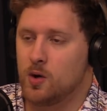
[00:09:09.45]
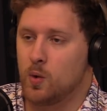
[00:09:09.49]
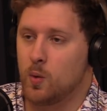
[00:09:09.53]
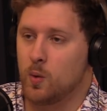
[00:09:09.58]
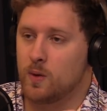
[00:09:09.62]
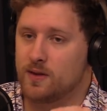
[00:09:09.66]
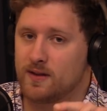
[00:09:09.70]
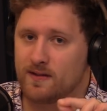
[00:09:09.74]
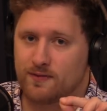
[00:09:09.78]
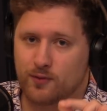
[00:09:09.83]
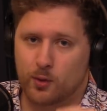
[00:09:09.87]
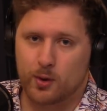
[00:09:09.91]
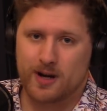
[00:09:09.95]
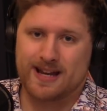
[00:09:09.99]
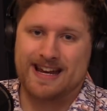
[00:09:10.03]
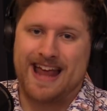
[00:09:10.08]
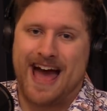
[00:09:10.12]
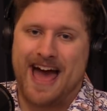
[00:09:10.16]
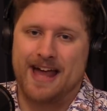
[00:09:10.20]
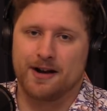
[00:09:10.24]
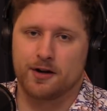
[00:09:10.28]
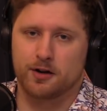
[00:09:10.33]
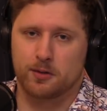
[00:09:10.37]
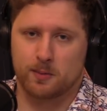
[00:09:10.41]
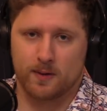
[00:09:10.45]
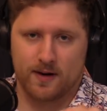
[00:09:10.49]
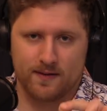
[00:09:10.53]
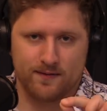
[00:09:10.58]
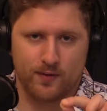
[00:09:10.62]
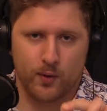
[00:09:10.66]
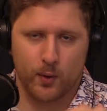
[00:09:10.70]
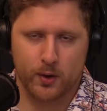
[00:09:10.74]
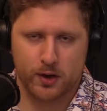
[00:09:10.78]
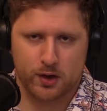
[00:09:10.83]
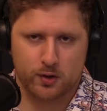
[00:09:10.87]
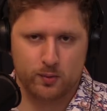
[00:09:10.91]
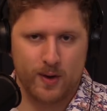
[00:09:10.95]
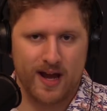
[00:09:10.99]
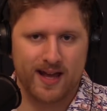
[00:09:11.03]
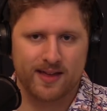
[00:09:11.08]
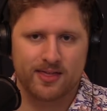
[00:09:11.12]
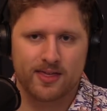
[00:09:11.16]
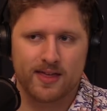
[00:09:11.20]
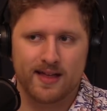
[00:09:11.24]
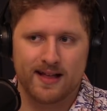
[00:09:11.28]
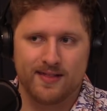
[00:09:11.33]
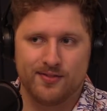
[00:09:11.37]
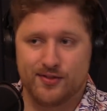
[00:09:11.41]
when the 49ers were at full
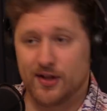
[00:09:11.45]
strength.